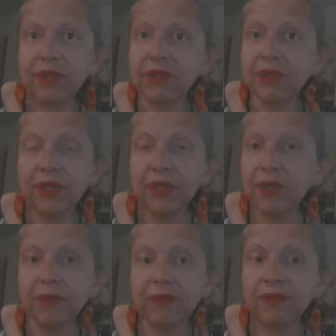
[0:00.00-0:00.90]
You
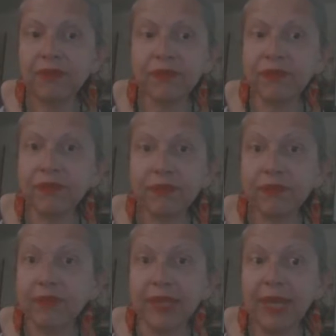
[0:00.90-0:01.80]
know,
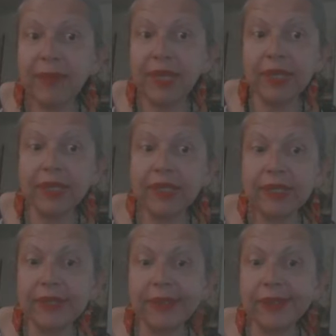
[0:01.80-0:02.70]
I mean,
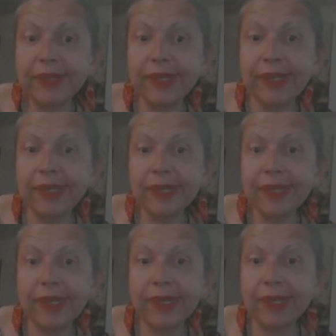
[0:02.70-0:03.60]

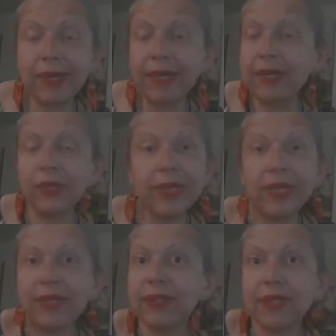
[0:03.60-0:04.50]
I don't know what
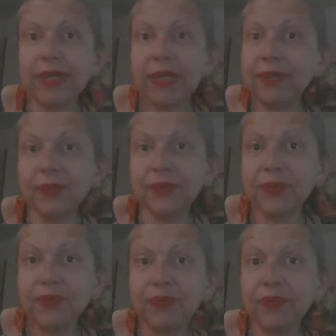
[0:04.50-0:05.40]
else to tell you,
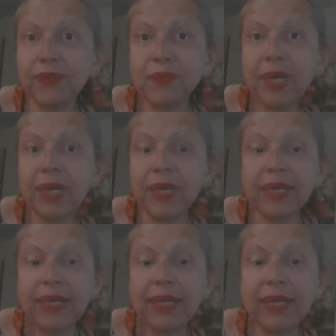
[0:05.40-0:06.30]
but
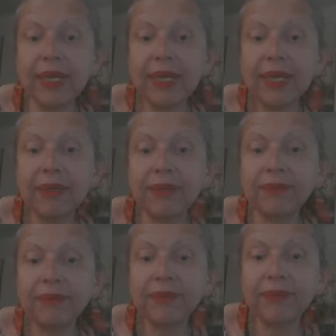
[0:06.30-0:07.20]

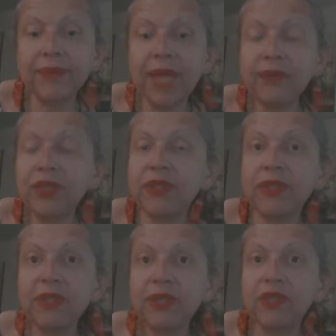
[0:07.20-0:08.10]
um, I'm
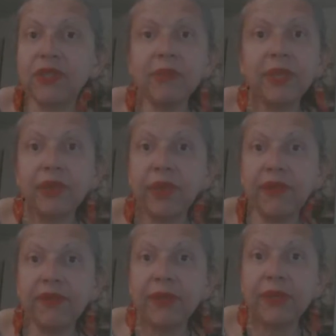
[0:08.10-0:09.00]
just extremely
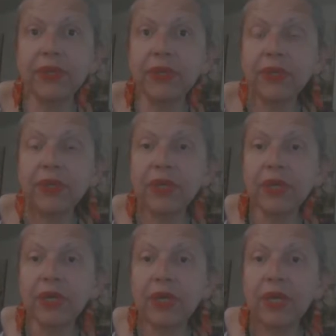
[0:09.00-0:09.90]
grateful,
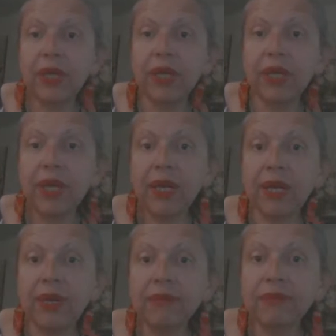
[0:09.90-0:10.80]

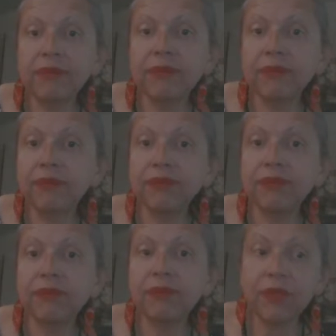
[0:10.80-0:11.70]
um,
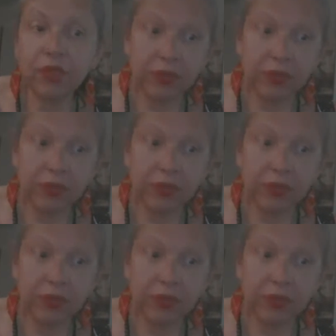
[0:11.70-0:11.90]
you know,